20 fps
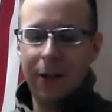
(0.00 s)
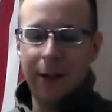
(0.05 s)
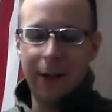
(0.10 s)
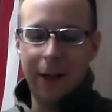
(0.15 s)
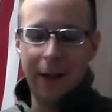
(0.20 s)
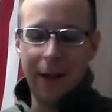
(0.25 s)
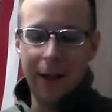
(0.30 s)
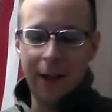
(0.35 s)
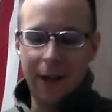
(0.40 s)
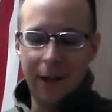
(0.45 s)
than
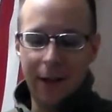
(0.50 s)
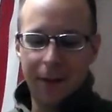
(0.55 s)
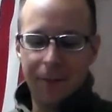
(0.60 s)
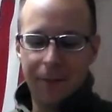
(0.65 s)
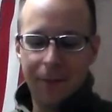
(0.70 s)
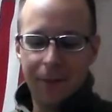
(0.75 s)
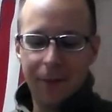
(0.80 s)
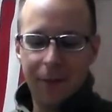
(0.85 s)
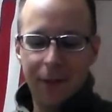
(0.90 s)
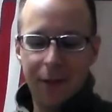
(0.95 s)
a
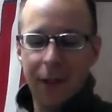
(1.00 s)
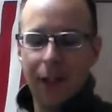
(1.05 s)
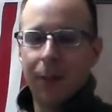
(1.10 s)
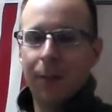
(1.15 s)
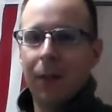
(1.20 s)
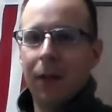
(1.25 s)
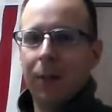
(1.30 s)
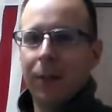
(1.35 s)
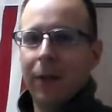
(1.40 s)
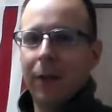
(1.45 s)

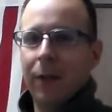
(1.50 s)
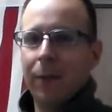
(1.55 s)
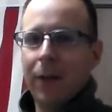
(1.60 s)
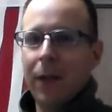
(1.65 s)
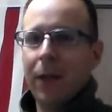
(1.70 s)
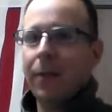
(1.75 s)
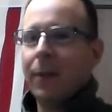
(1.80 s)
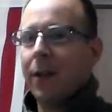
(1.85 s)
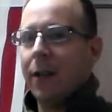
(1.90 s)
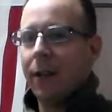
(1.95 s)
6mm
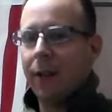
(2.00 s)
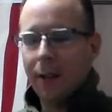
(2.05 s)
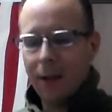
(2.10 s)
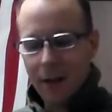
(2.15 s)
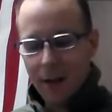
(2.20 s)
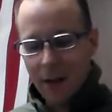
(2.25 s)
BB.